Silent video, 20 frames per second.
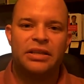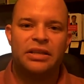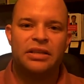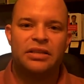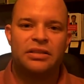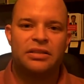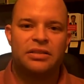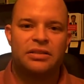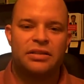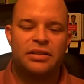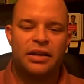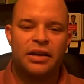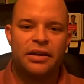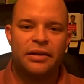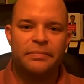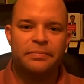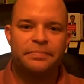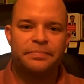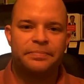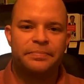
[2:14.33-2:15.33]

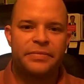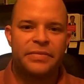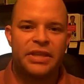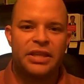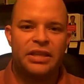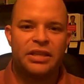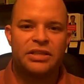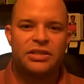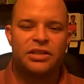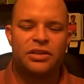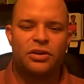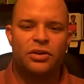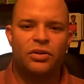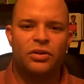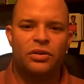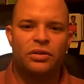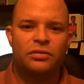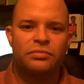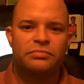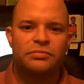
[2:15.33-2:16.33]
this
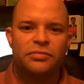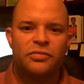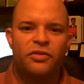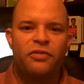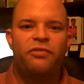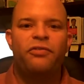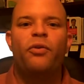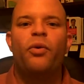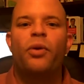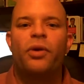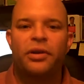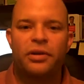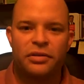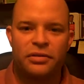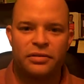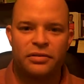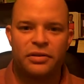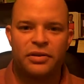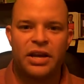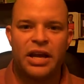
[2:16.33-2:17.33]
little fort,
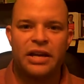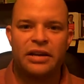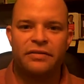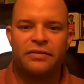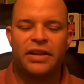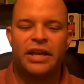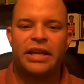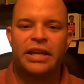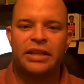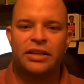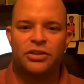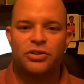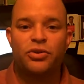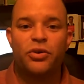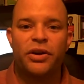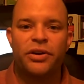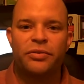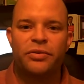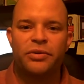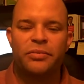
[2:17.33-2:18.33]
kind of like in the
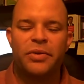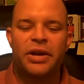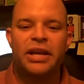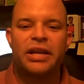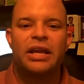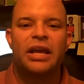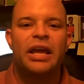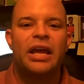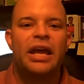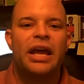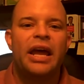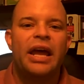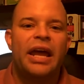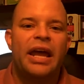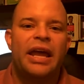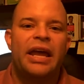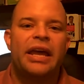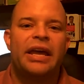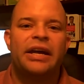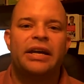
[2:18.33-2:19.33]
toy room, right?
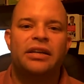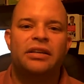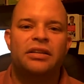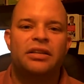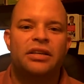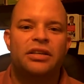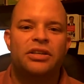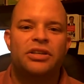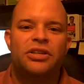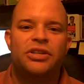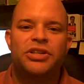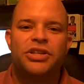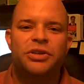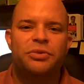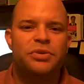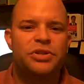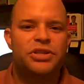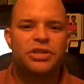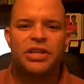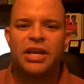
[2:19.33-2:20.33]
And she
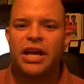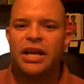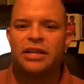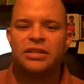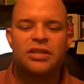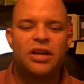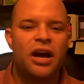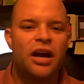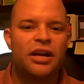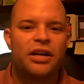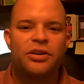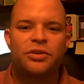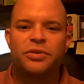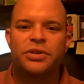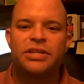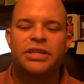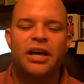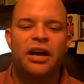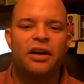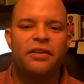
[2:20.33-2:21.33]
was just kind of talking to
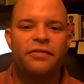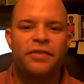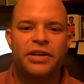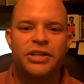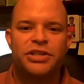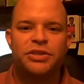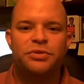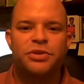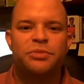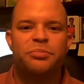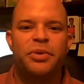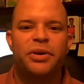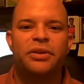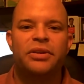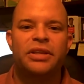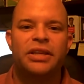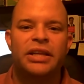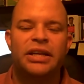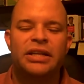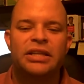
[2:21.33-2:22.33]
herself, and as she was
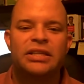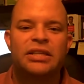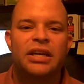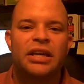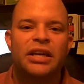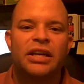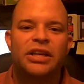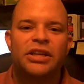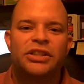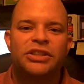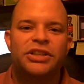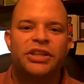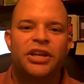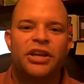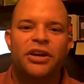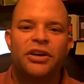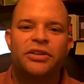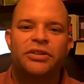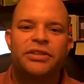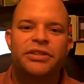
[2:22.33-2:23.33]
building this, she
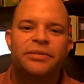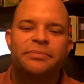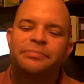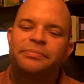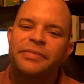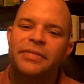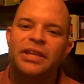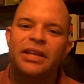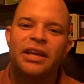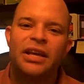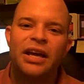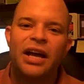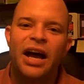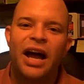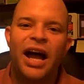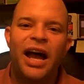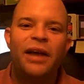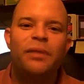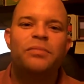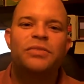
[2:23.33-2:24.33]
goes,
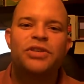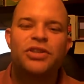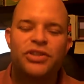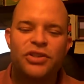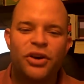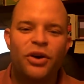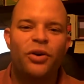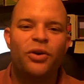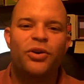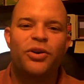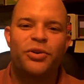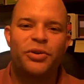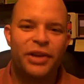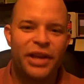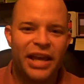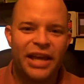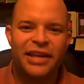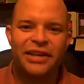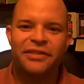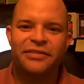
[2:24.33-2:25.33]
I'm so
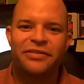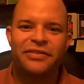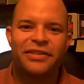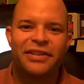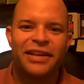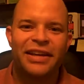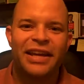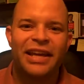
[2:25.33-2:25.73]
creative.